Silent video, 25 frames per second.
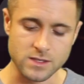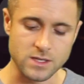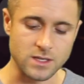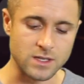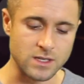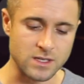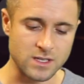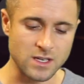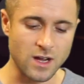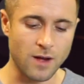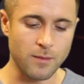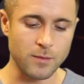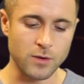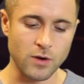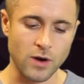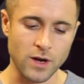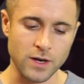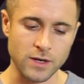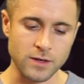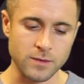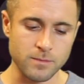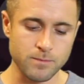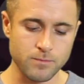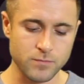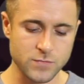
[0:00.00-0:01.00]
into this
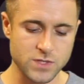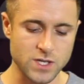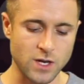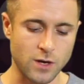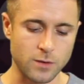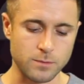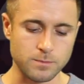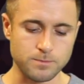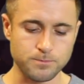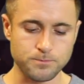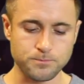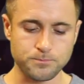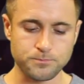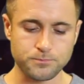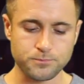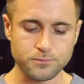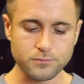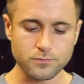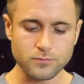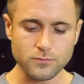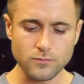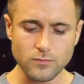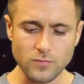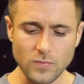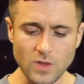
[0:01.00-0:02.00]
upgrade. So,
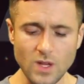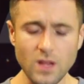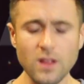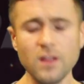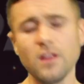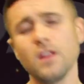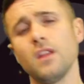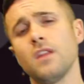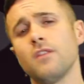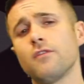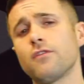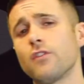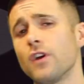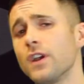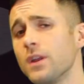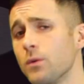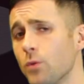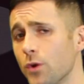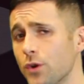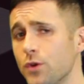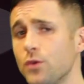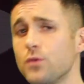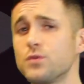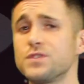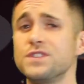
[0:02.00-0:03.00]
for
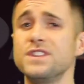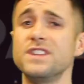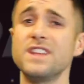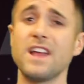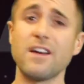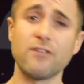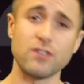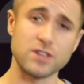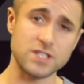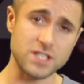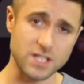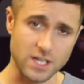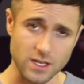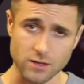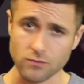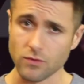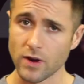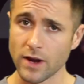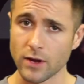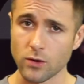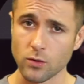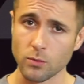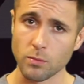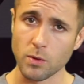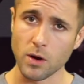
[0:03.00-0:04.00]
anyone who's never seen
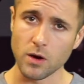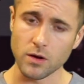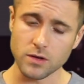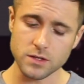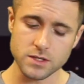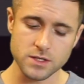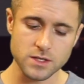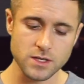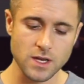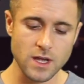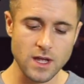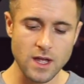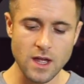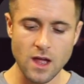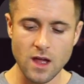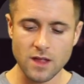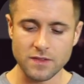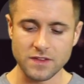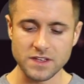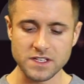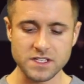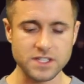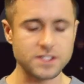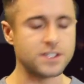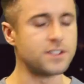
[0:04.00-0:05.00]
RekordBox,
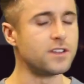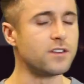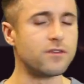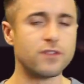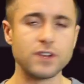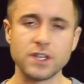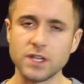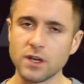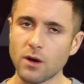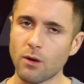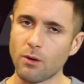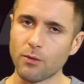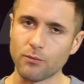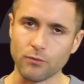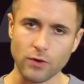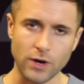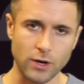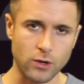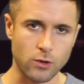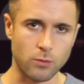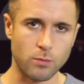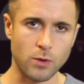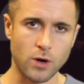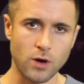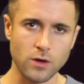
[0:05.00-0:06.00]
this isn't a video on
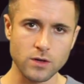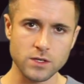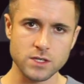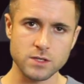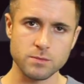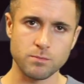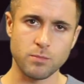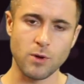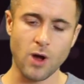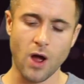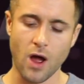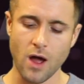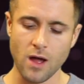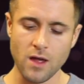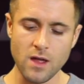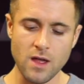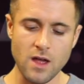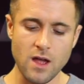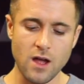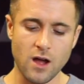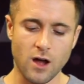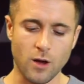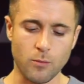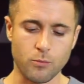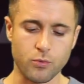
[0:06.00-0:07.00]
RekordBox, but
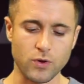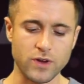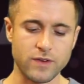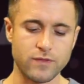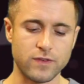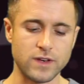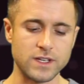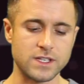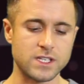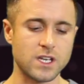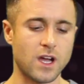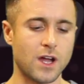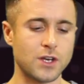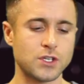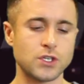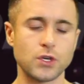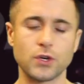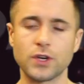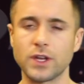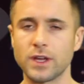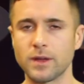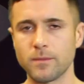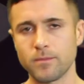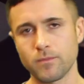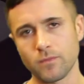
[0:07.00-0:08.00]
I'll briefly touch
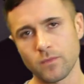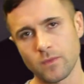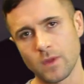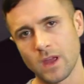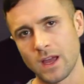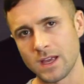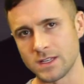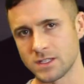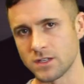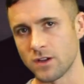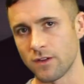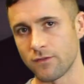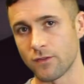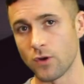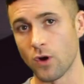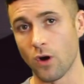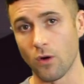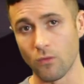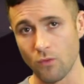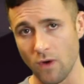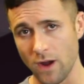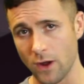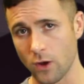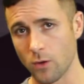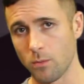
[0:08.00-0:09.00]
on it as I've
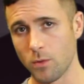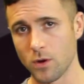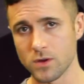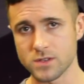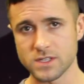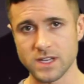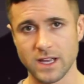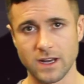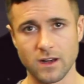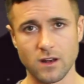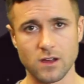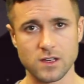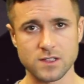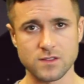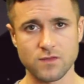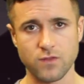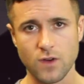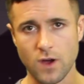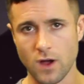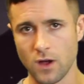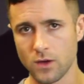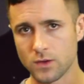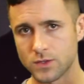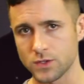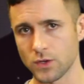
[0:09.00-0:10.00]
got RekordBox analysed
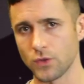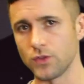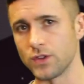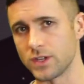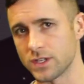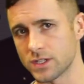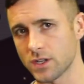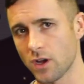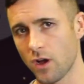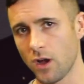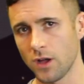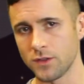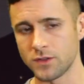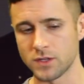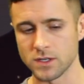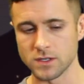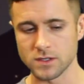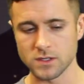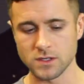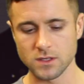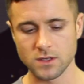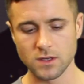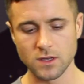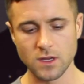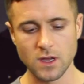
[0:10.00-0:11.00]
files on this hard
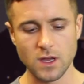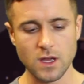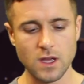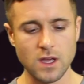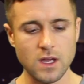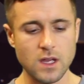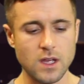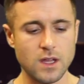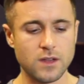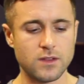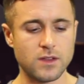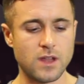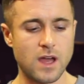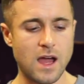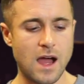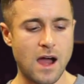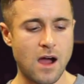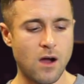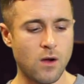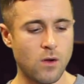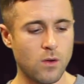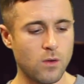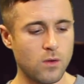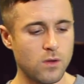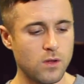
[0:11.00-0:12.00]
disk.
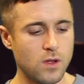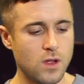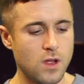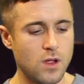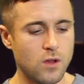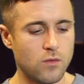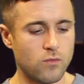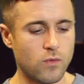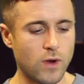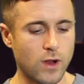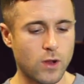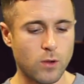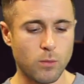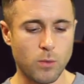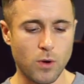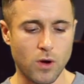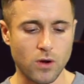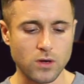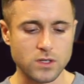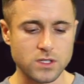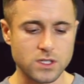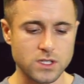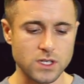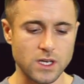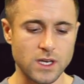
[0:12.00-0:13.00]
Now,
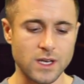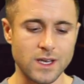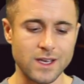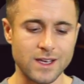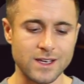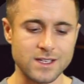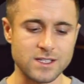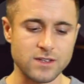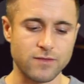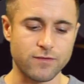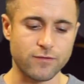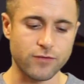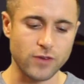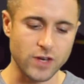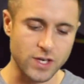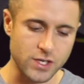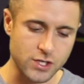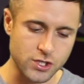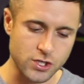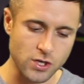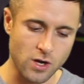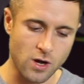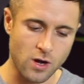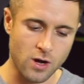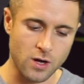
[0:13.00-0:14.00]
RekordBox is a free
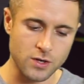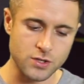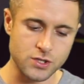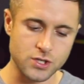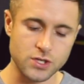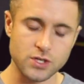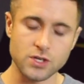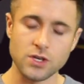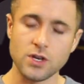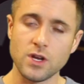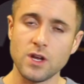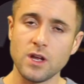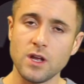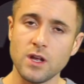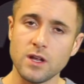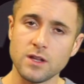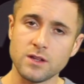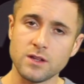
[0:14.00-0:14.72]
of charge